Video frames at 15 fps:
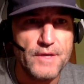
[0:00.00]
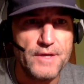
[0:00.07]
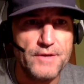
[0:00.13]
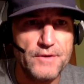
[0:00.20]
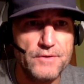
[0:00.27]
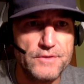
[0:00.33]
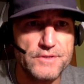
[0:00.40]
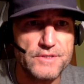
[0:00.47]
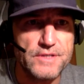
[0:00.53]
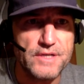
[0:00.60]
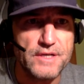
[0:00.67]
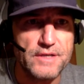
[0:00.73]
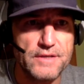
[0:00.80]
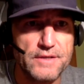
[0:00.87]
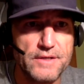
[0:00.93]
No, it's
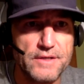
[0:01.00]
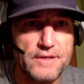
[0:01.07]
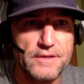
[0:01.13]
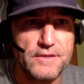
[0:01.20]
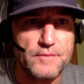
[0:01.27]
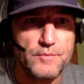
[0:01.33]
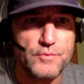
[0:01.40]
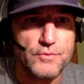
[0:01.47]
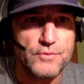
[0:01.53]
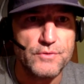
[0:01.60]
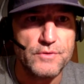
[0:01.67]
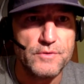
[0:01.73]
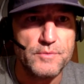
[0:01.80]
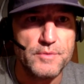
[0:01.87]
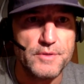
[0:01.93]
not anything
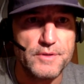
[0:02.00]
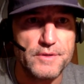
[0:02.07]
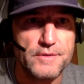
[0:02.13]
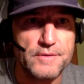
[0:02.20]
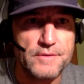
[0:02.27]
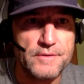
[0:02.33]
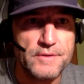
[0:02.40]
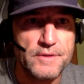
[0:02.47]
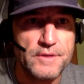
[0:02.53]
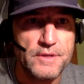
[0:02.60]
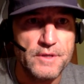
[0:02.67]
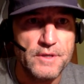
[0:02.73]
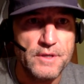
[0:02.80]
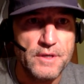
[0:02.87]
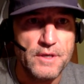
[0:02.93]
brutal, but
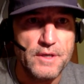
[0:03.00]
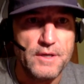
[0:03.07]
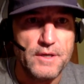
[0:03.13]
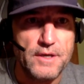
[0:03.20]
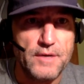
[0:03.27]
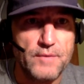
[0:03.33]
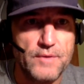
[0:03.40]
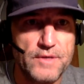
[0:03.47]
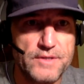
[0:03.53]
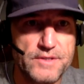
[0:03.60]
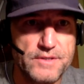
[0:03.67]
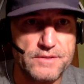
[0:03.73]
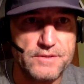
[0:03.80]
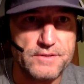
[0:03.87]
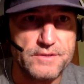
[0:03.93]
I want
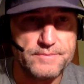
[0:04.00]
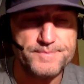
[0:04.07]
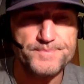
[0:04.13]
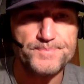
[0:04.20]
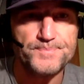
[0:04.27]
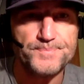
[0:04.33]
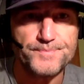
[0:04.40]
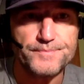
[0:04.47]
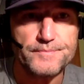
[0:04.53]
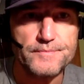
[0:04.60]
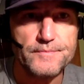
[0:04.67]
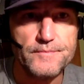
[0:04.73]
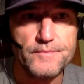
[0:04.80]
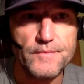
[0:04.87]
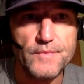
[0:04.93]
to
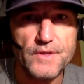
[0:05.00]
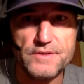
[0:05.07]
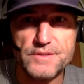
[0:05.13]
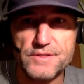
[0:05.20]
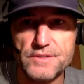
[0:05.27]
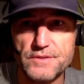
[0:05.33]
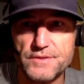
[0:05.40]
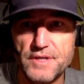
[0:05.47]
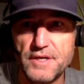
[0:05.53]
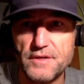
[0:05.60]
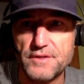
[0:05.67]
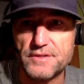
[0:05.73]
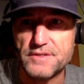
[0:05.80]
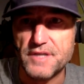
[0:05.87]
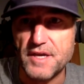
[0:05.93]
still
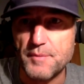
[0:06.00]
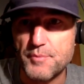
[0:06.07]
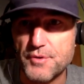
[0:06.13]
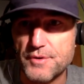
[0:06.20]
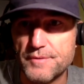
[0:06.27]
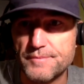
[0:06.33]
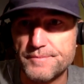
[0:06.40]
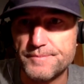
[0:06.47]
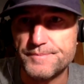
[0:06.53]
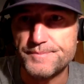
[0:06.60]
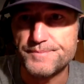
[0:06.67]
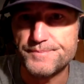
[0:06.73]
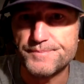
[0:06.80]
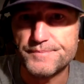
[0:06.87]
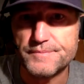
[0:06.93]
nail the taper.
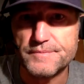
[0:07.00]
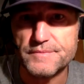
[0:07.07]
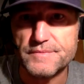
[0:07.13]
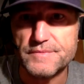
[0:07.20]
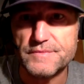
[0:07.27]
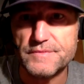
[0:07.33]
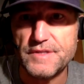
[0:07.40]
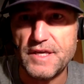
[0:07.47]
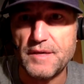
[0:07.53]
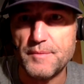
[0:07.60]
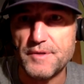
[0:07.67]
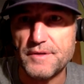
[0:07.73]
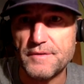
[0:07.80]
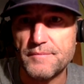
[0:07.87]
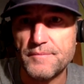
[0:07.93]
Damn
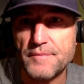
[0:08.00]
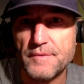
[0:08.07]
it.